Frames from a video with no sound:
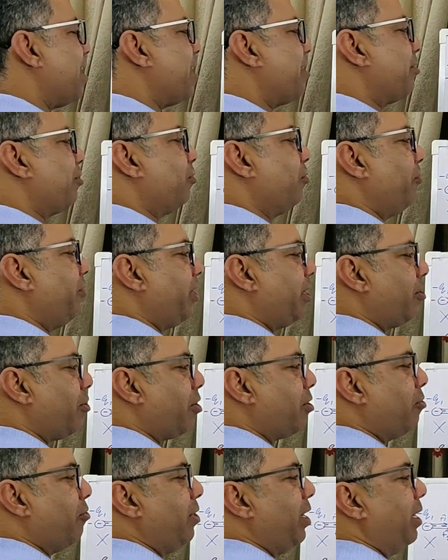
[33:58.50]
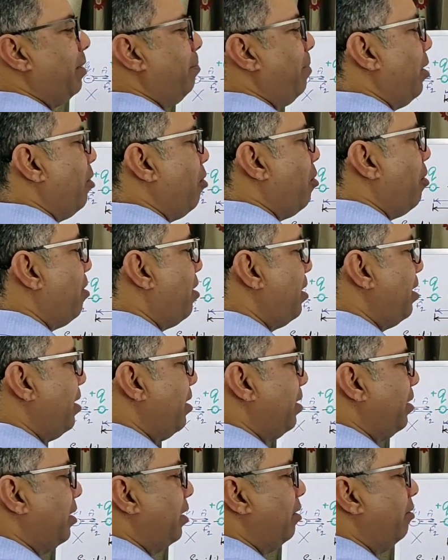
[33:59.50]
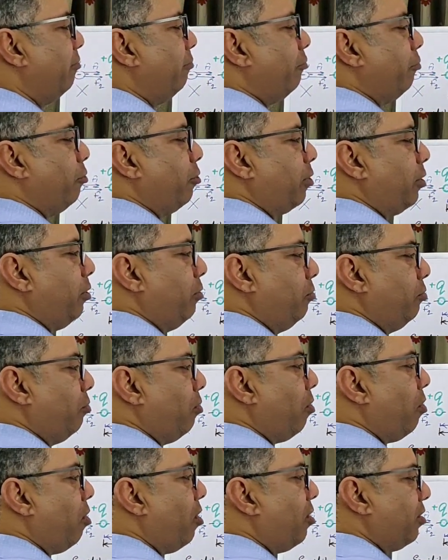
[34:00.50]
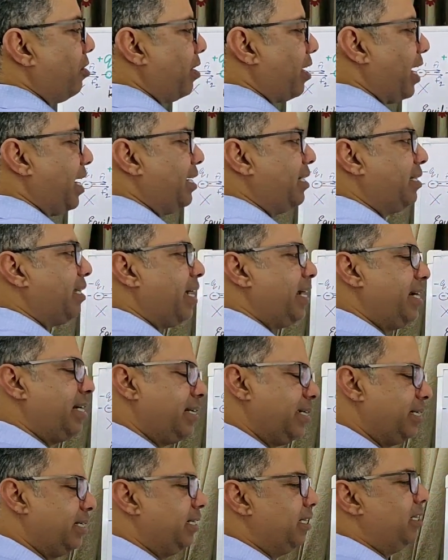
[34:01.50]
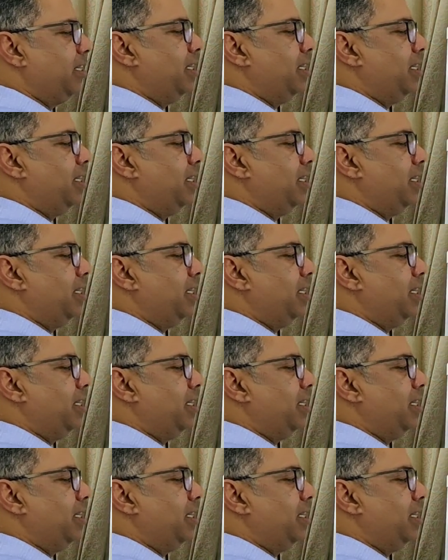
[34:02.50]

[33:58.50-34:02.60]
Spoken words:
r, so we are not going beyond 4q on the right side,